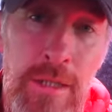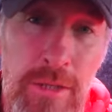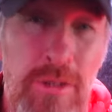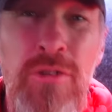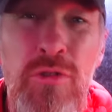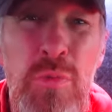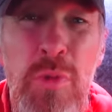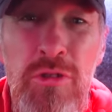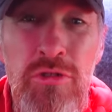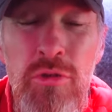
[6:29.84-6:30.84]
I didn't do
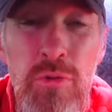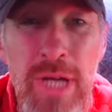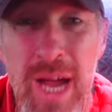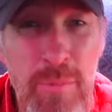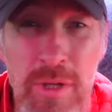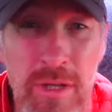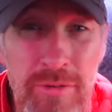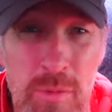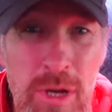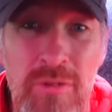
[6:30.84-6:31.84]
much to camera
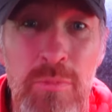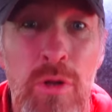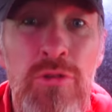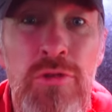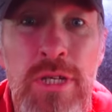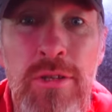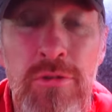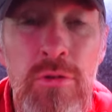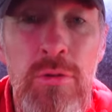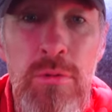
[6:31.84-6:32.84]
because there wasn't much really
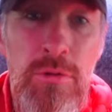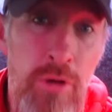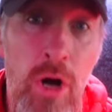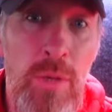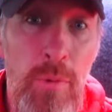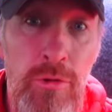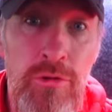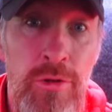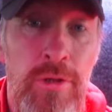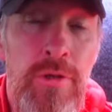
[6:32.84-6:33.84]
to talk about
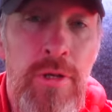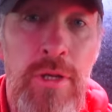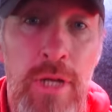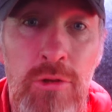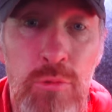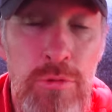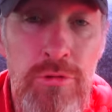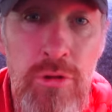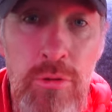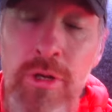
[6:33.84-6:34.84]
during the actual
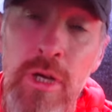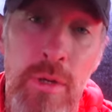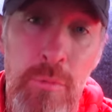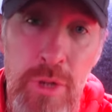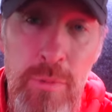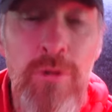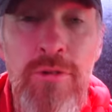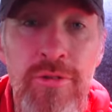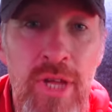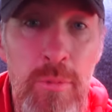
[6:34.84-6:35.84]
shoot. Pretty much
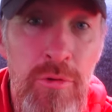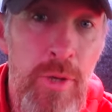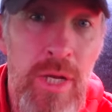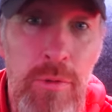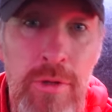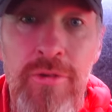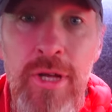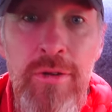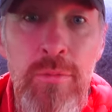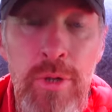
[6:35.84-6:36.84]
the same as what I would have
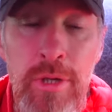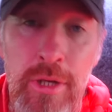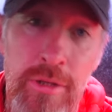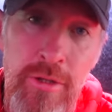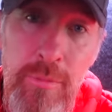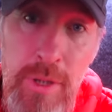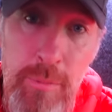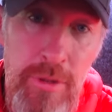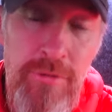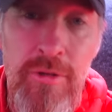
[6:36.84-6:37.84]
said when I did my
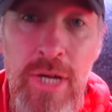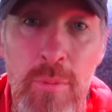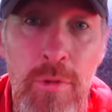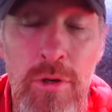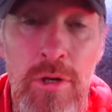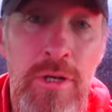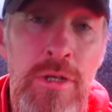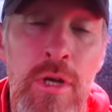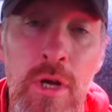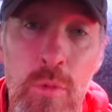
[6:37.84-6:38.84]
piece to camera earlier,
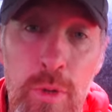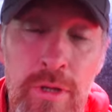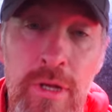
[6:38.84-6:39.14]
with